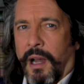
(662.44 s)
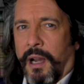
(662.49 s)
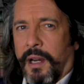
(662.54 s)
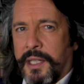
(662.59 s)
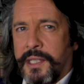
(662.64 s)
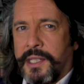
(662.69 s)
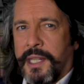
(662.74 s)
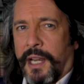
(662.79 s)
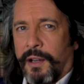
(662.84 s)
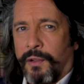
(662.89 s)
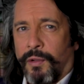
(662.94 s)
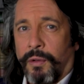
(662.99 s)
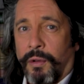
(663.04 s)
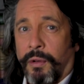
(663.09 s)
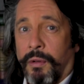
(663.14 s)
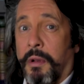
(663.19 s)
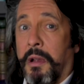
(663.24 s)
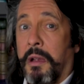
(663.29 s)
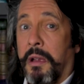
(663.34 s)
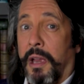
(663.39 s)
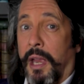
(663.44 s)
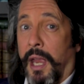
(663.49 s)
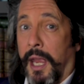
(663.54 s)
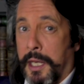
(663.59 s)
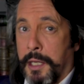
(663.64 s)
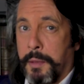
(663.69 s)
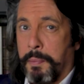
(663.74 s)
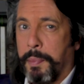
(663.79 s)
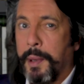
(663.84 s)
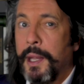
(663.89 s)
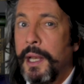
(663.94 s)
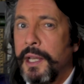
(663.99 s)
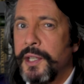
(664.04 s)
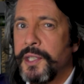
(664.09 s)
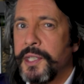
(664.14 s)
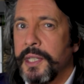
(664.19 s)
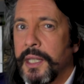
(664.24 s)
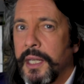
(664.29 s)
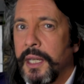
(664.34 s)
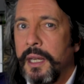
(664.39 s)
architectural
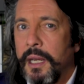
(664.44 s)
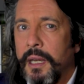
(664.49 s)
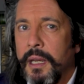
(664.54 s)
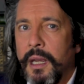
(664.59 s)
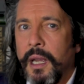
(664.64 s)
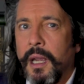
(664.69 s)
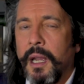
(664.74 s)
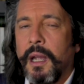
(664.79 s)
inability,